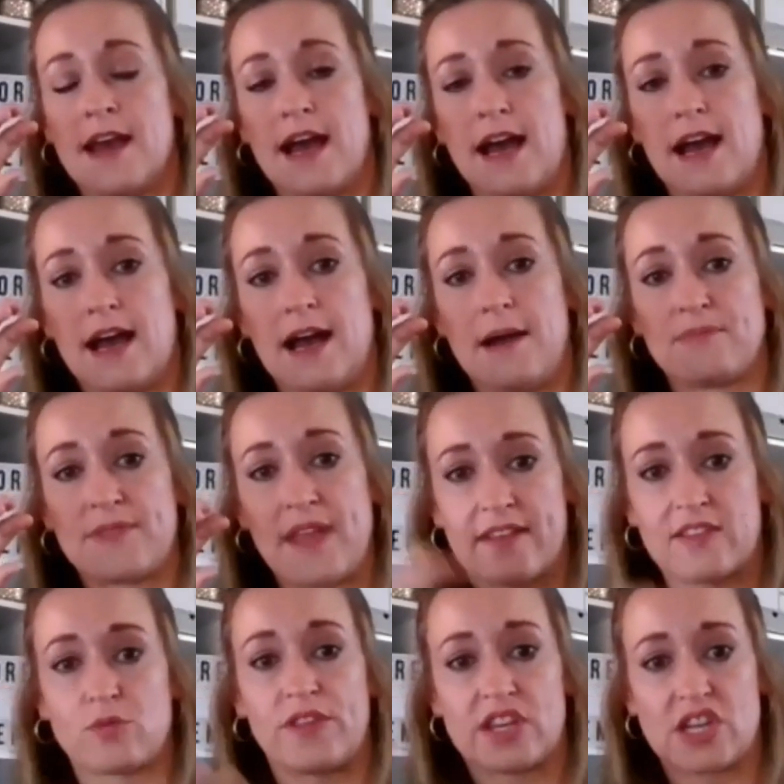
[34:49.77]

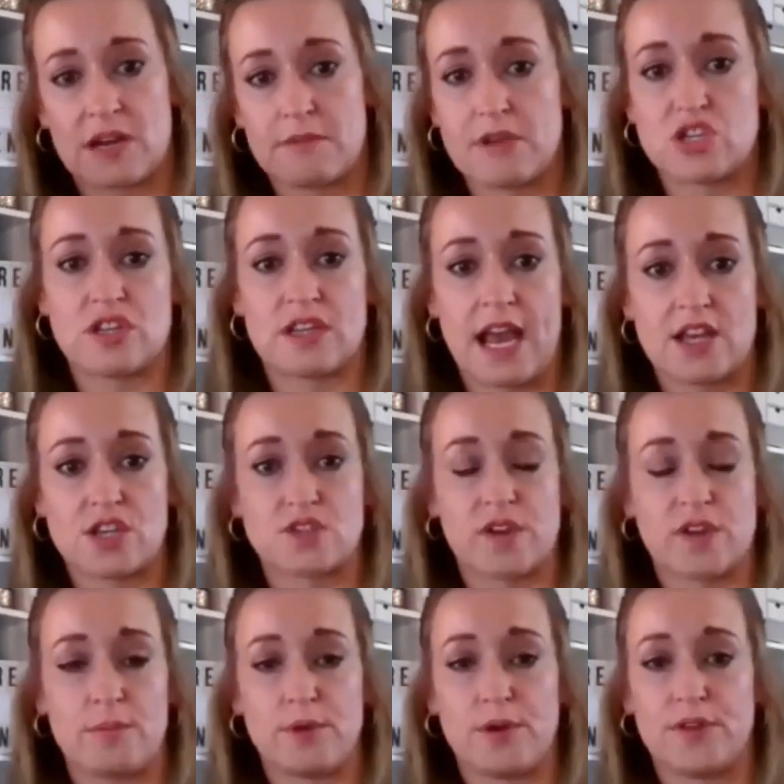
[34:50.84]
That's what they're going to measure your cash
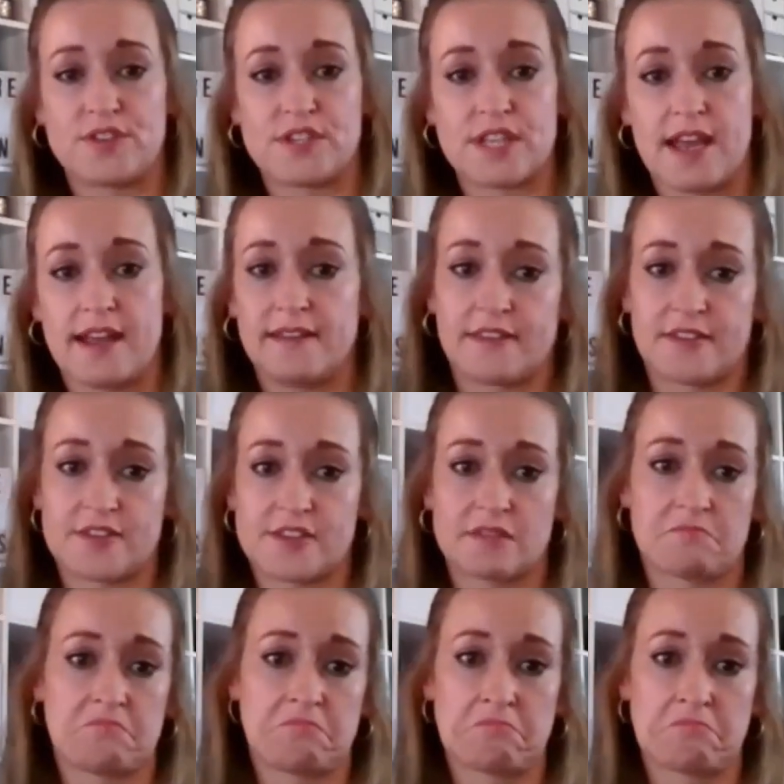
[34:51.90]
flow boost against.